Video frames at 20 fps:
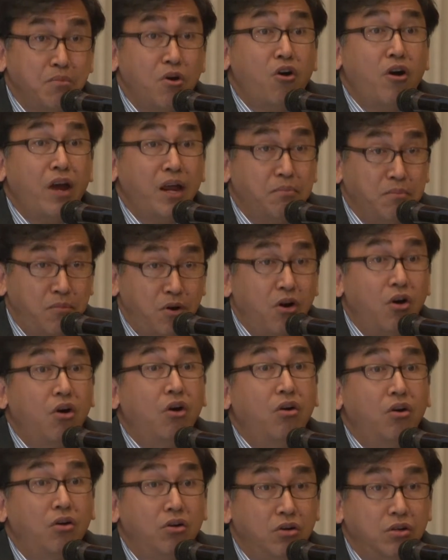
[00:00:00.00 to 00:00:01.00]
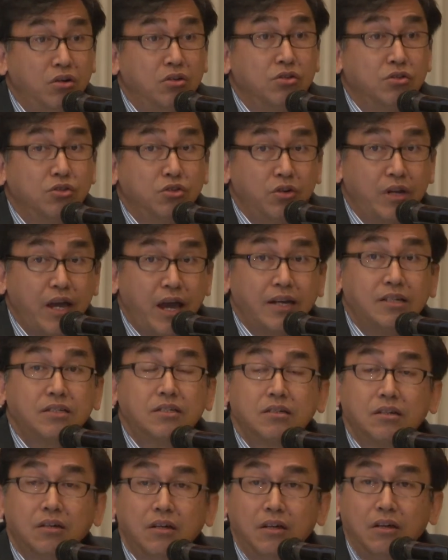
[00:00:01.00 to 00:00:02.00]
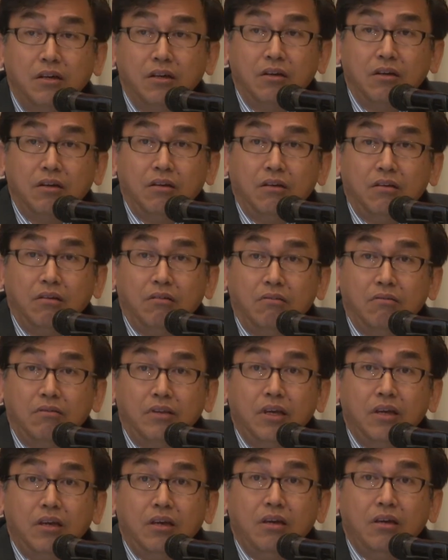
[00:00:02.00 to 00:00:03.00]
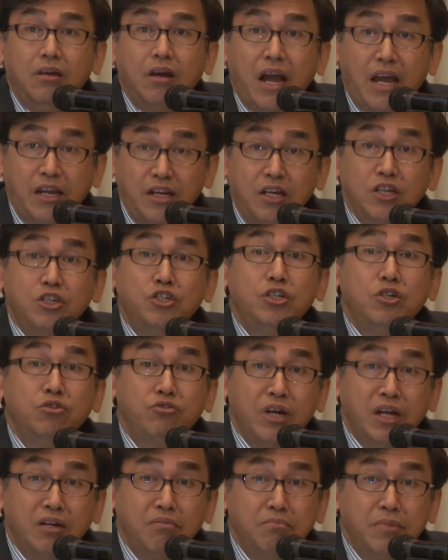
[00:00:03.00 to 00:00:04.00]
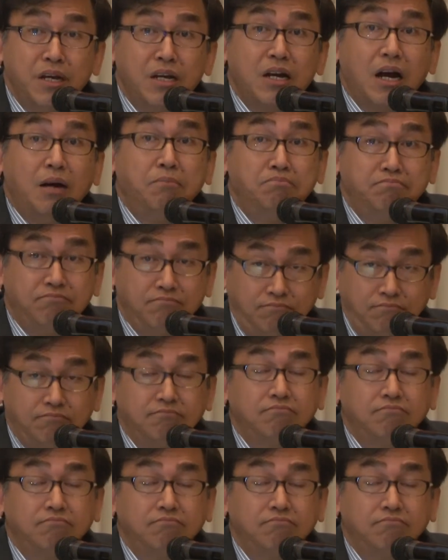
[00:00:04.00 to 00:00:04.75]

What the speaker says: more and more, so that the ID children become